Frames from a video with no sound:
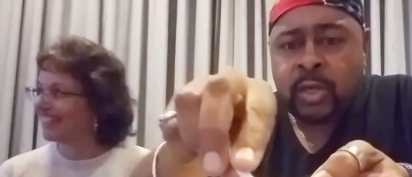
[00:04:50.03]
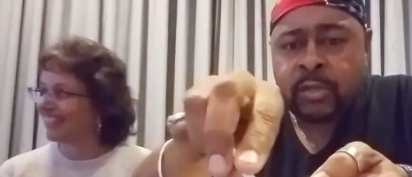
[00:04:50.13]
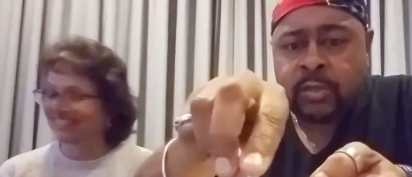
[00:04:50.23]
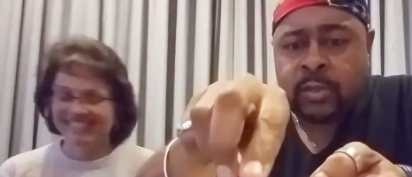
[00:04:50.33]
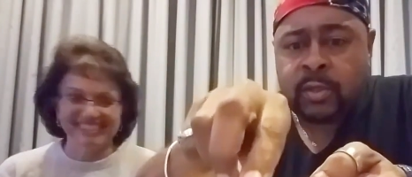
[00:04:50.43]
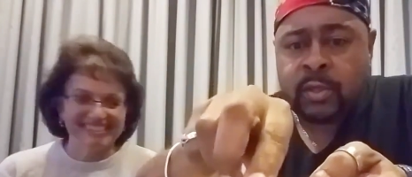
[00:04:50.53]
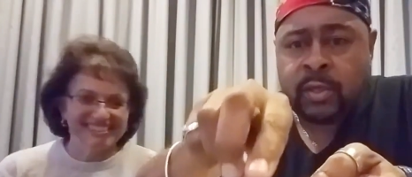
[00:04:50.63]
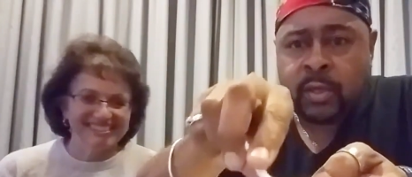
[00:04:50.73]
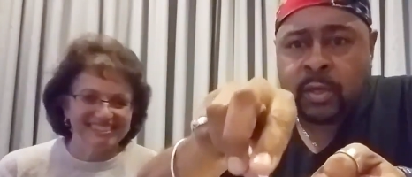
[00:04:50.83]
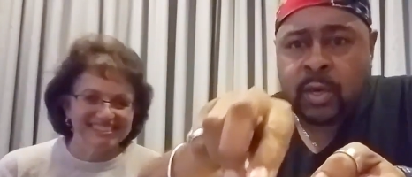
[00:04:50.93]
Speaker 1: just
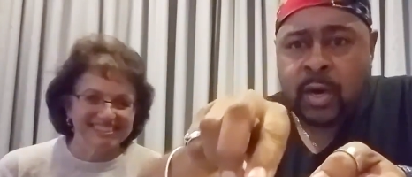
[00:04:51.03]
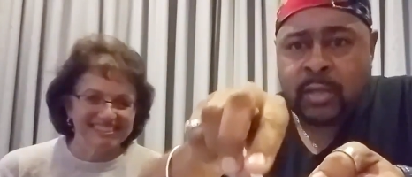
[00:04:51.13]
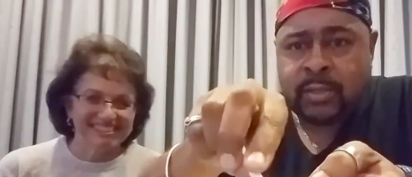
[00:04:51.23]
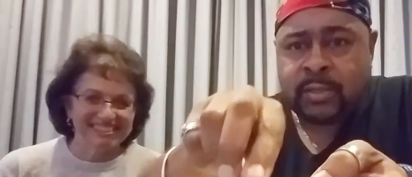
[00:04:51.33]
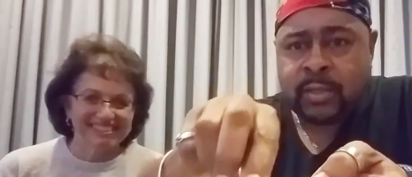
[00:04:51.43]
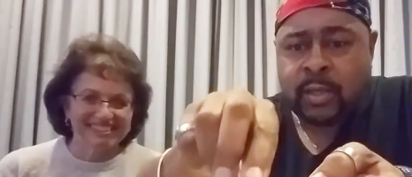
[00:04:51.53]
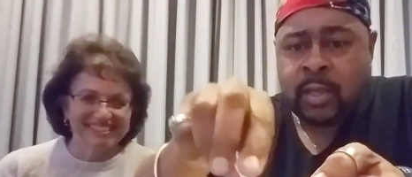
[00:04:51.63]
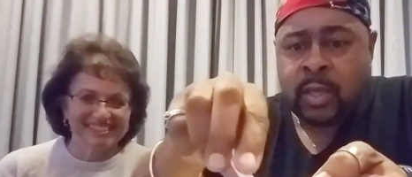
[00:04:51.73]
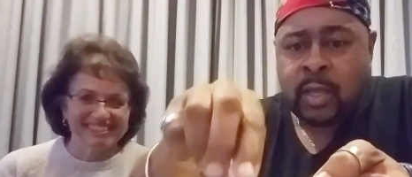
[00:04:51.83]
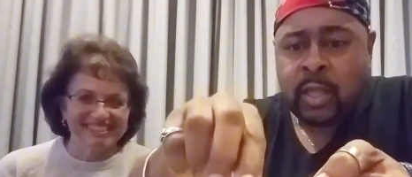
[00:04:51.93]
cuts
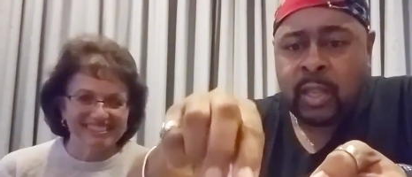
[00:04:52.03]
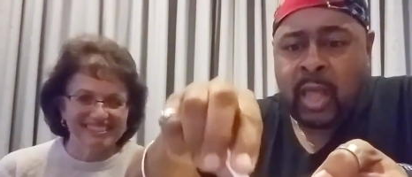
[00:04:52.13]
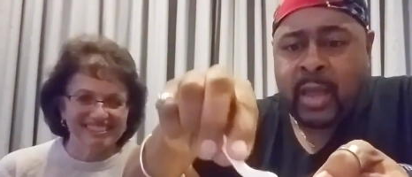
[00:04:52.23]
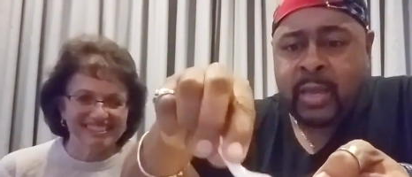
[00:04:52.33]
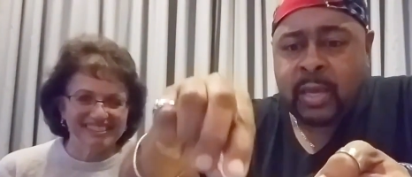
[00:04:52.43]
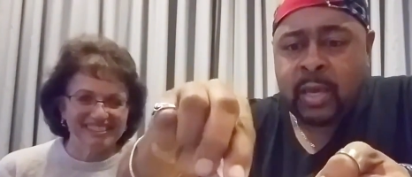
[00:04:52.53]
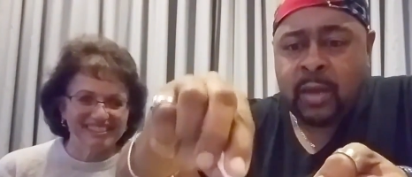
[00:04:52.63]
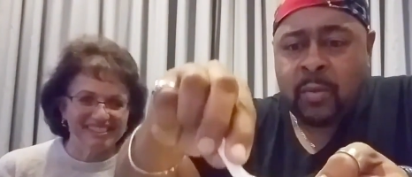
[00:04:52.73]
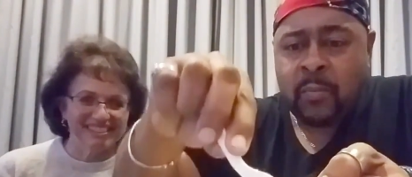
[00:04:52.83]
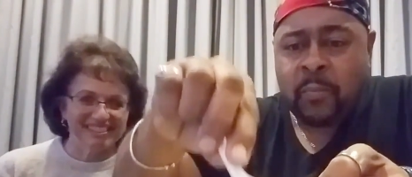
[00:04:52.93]
like
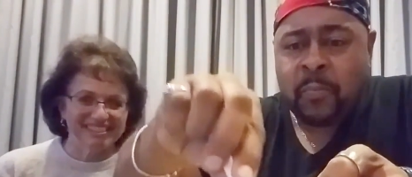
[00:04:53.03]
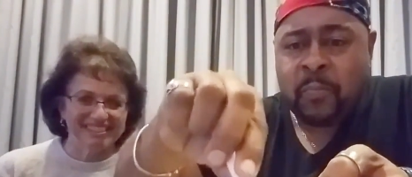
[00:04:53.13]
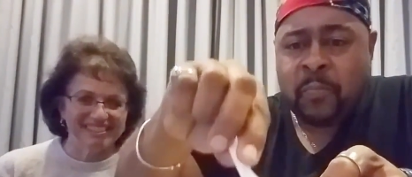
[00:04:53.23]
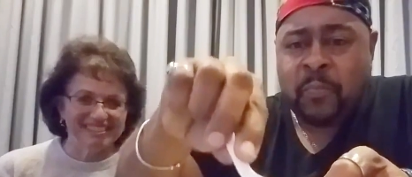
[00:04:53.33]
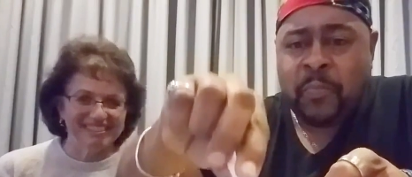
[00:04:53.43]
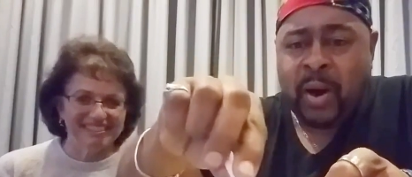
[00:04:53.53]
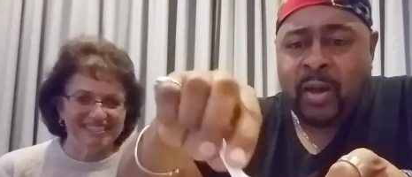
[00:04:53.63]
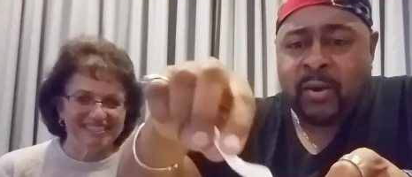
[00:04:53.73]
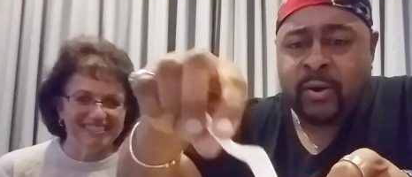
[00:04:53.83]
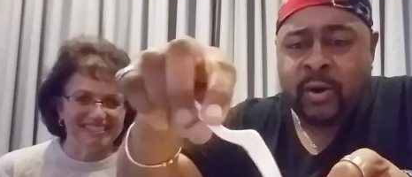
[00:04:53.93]

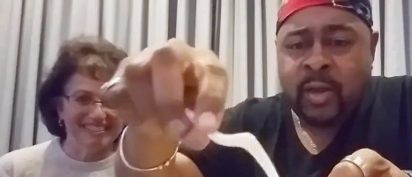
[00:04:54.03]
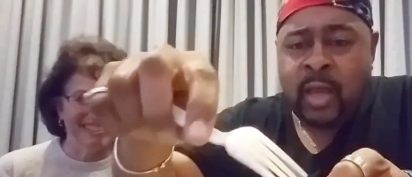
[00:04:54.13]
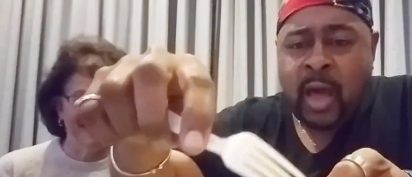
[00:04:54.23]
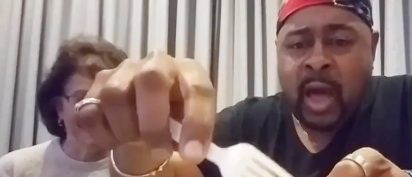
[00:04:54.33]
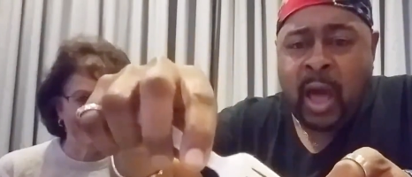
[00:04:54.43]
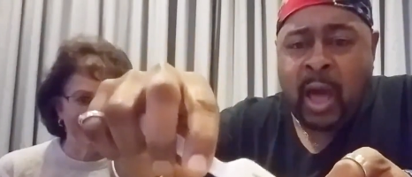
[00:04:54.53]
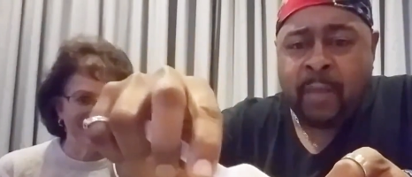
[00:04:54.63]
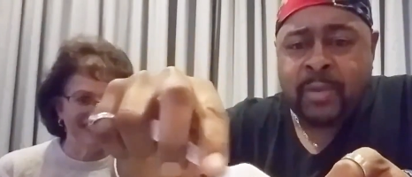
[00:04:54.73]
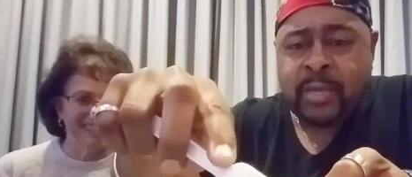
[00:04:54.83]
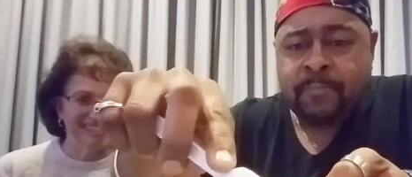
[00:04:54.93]
butter.
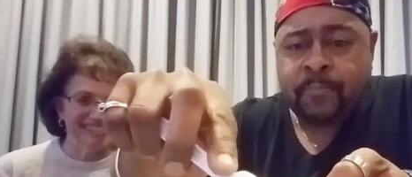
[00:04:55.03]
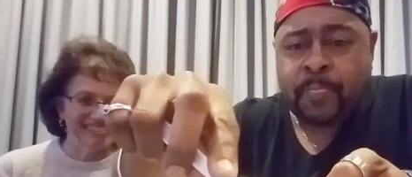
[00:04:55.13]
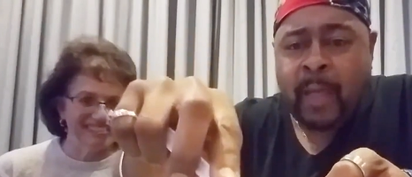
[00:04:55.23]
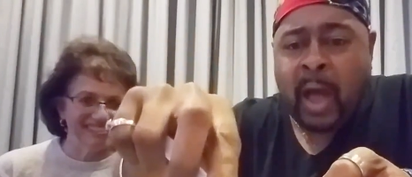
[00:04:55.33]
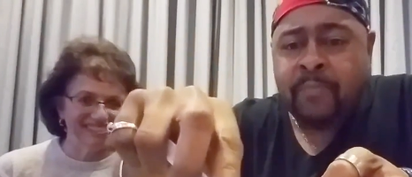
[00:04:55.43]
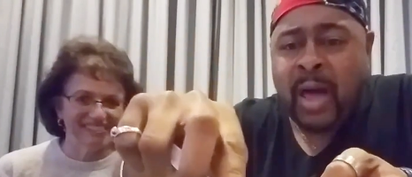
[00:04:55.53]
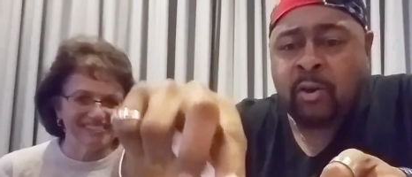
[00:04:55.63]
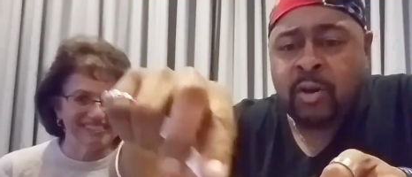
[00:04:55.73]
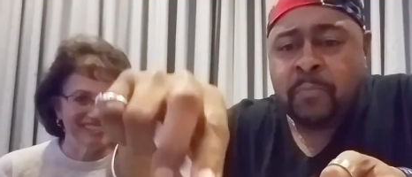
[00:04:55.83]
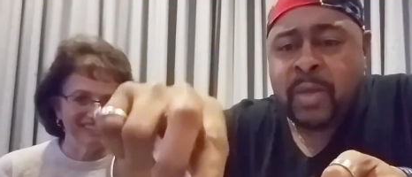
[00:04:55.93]
I mean, I'm
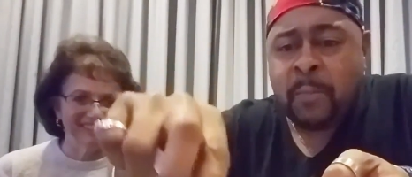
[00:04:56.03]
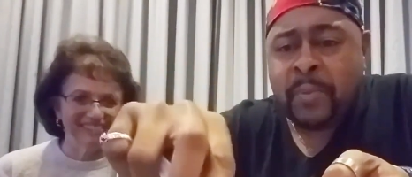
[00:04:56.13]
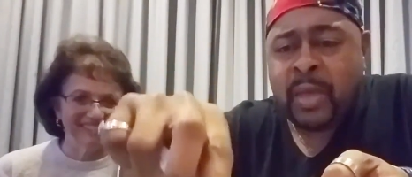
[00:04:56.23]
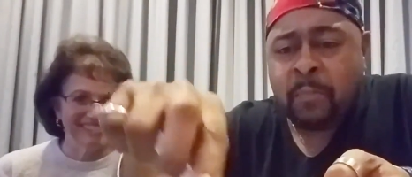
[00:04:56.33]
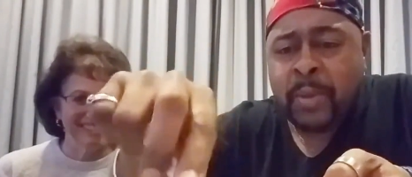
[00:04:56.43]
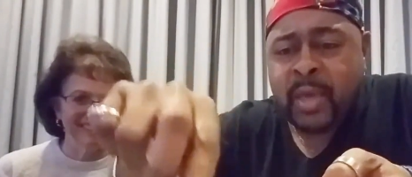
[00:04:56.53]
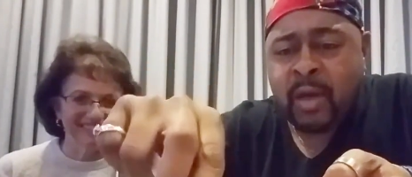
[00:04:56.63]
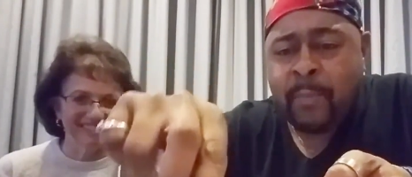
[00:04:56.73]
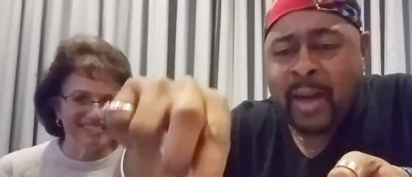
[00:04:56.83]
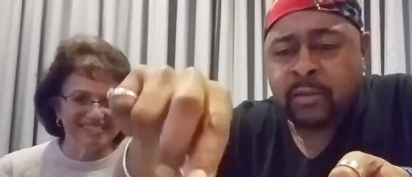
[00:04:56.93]
not going to be a big
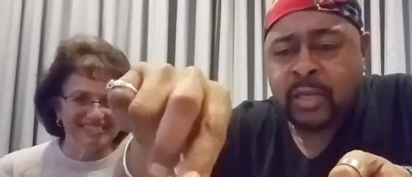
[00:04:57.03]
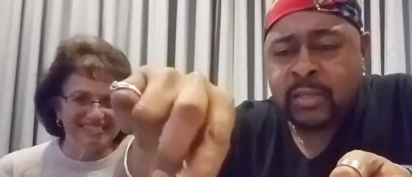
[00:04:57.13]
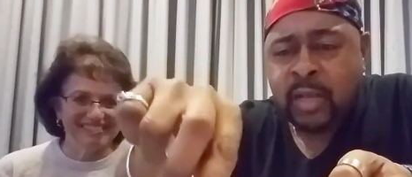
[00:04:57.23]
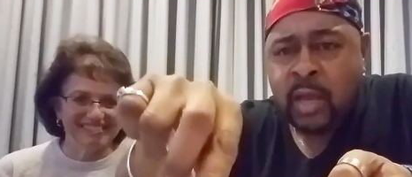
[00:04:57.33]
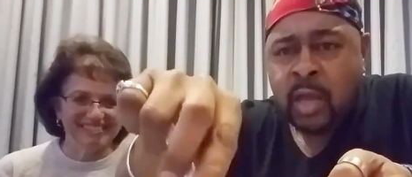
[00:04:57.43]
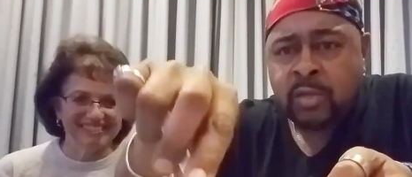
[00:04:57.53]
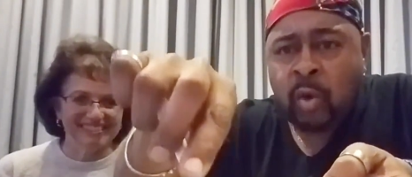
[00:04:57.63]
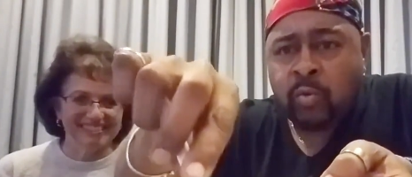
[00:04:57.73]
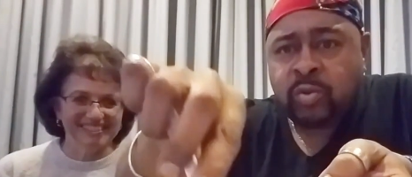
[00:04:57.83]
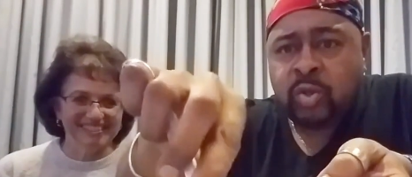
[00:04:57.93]
pig about this.
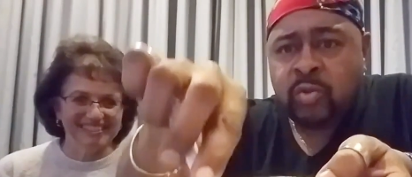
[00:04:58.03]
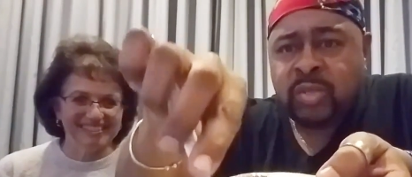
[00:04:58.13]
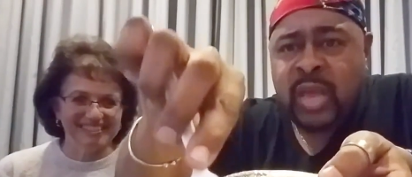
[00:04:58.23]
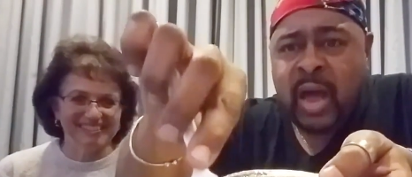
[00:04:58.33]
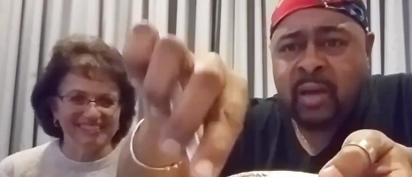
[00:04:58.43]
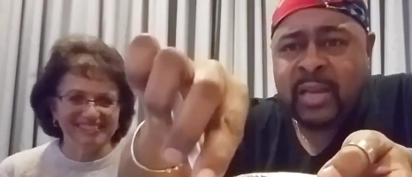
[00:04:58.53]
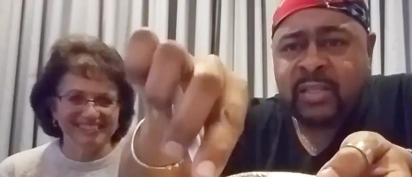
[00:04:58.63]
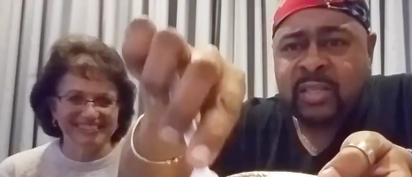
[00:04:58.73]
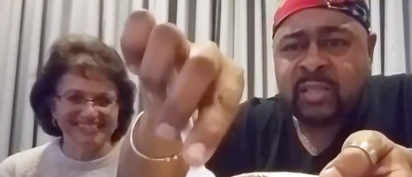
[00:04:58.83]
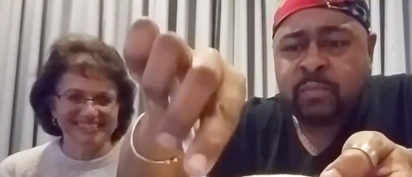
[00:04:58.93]
So, do you see how
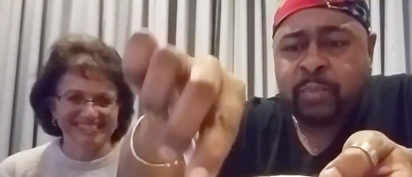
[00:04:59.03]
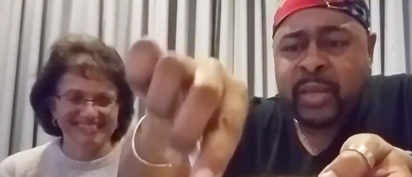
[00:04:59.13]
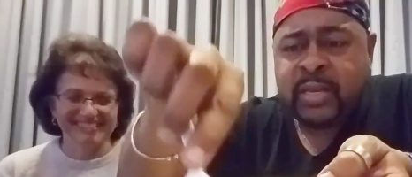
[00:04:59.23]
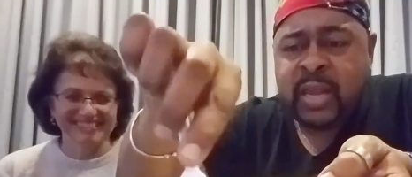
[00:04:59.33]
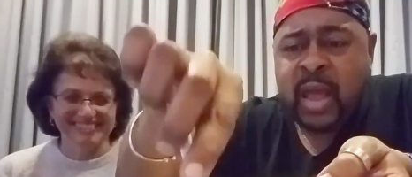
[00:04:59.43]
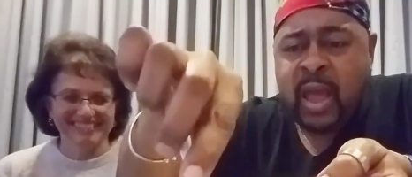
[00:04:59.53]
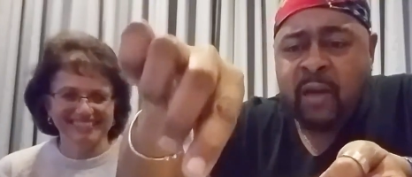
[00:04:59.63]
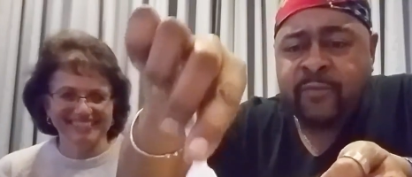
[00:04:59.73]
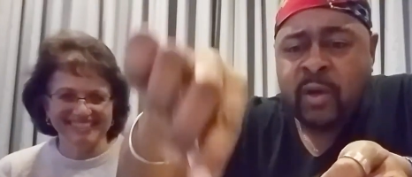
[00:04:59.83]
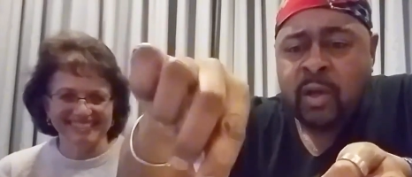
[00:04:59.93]
that just split in half?